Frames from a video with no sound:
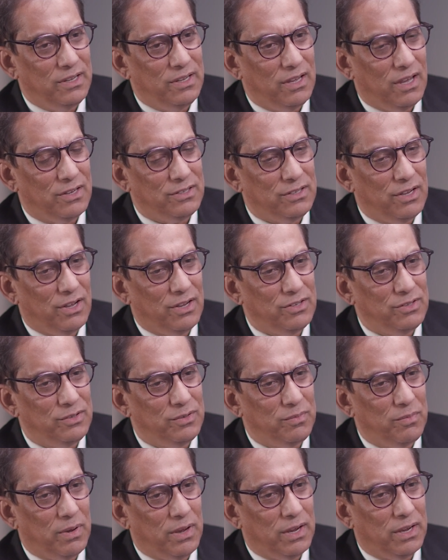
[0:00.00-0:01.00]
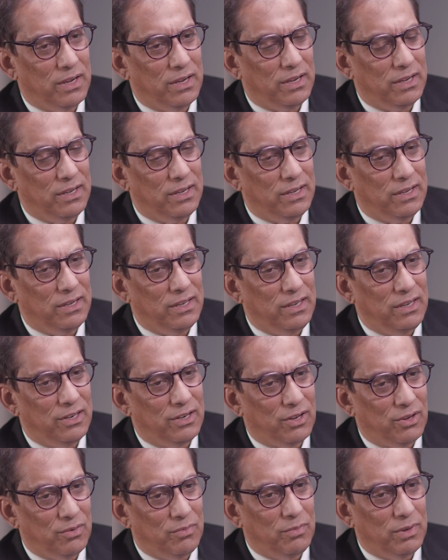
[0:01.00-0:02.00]
I was asked by,
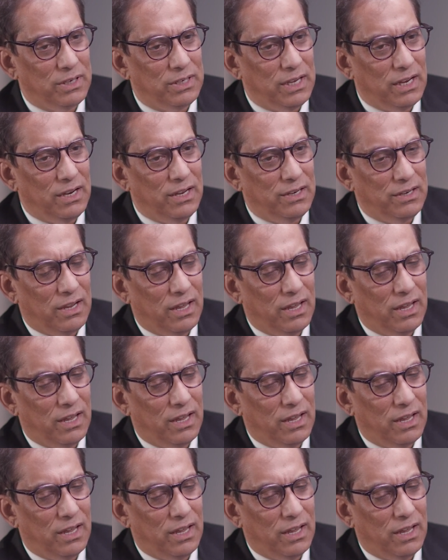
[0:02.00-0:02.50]
Mandela and